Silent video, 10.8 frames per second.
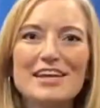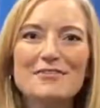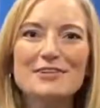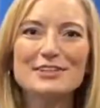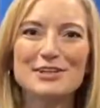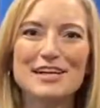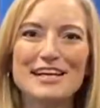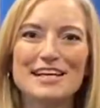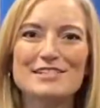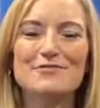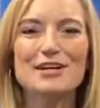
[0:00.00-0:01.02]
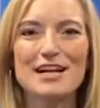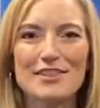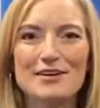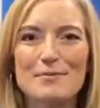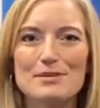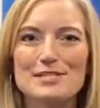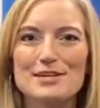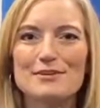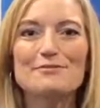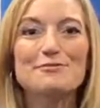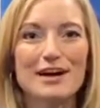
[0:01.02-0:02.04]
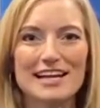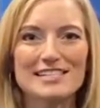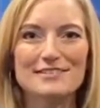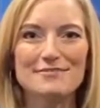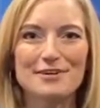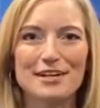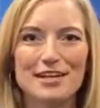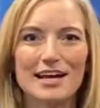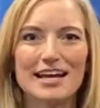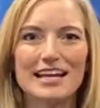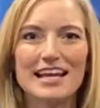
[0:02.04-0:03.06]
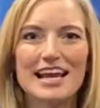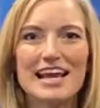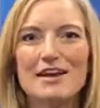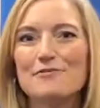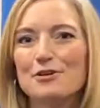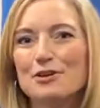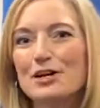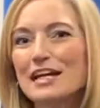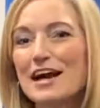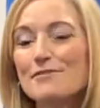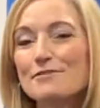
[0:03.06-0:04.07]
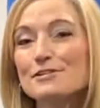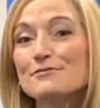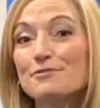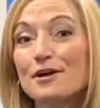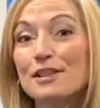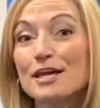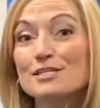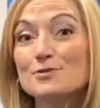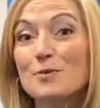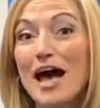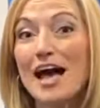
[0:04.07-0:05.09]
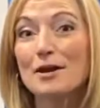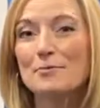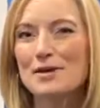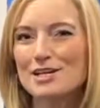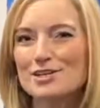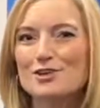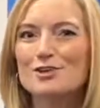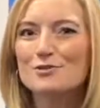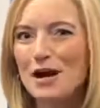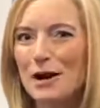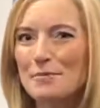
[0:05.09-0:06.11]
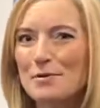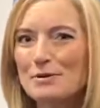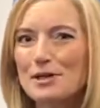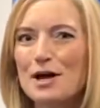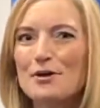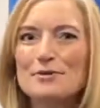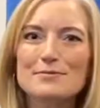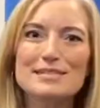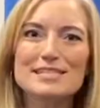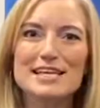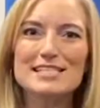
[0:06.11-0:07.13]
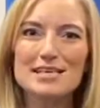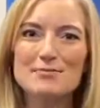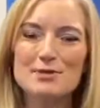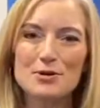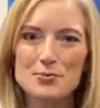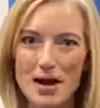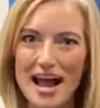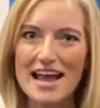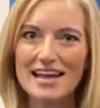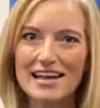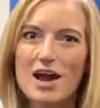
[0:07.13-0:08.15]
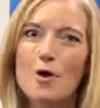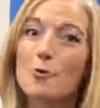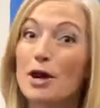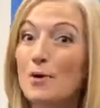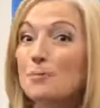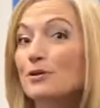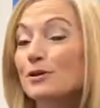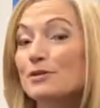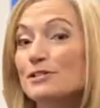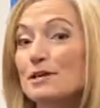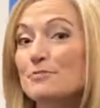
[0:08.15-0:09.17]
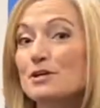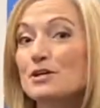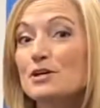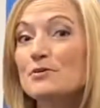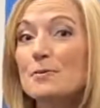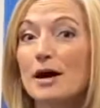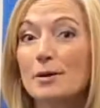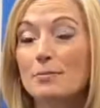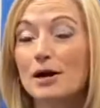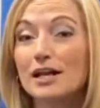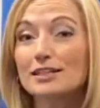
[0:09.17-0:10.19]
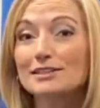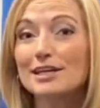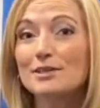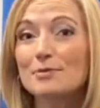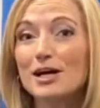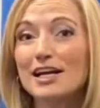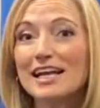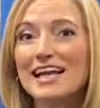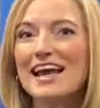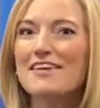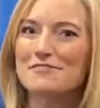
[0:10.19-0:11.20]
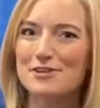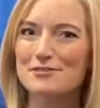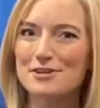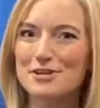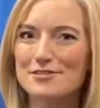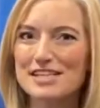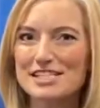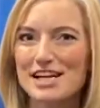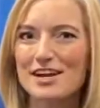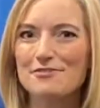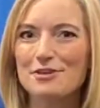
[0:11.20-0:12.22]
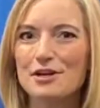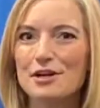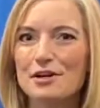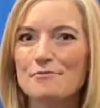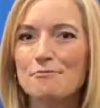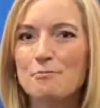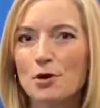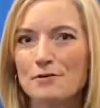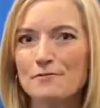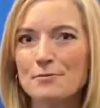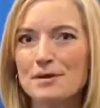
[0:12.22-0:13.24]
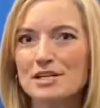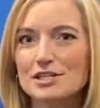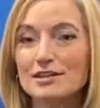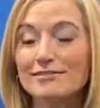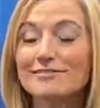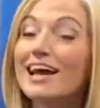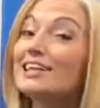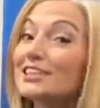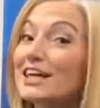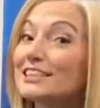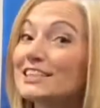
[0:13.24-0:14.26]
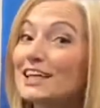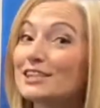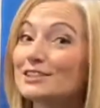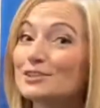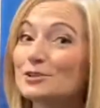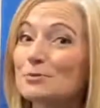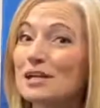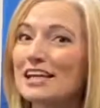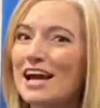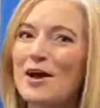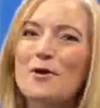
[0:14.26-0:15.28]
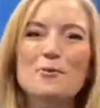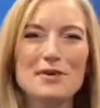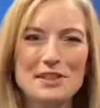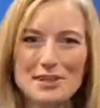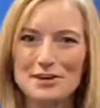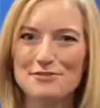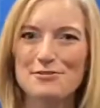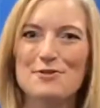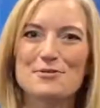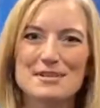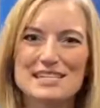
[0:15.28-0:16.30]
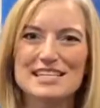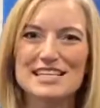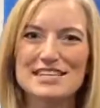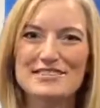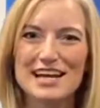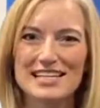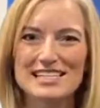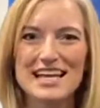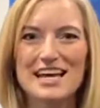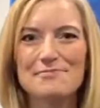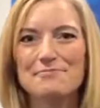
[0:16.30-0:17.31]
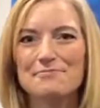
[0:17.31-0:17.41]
for joining us for another episode of Fridays at Frontline. If you're looking out for some Frontline swag, make sure you comment below and we'll send some your way. We hope you learned something new about a product on the market, and feel free to reach out if you need any more information, and check us out on social media. We look forward to seeing you next time.